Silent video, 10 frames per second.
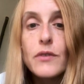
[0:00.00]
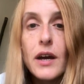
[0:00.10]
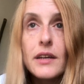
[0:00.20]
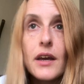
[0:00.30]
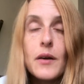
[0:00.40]

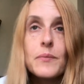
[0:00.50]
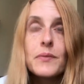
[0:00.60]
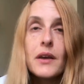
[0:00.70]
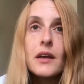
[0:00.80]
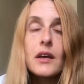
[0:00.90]
And
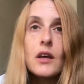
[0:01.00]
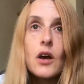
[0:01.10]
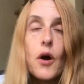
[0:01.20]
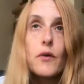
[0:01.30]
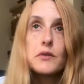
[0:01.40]

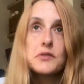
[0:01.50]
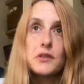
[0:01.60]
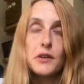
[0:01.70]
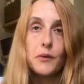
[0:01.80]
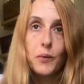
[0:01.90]

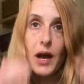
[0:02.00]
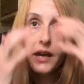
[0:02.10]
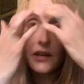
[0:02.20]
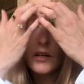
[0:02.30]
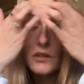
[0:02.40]
obviously
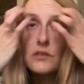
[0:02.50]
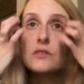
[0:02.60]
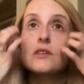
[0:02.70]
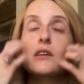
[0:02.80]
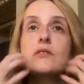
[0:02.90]

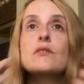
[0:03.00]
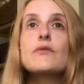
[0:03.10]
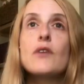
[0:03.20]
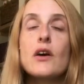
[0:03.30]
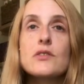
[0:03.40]
awareness is the
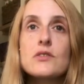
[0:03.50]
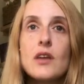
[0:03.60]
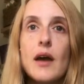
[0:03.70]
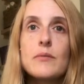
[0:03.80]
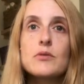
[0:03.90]
first step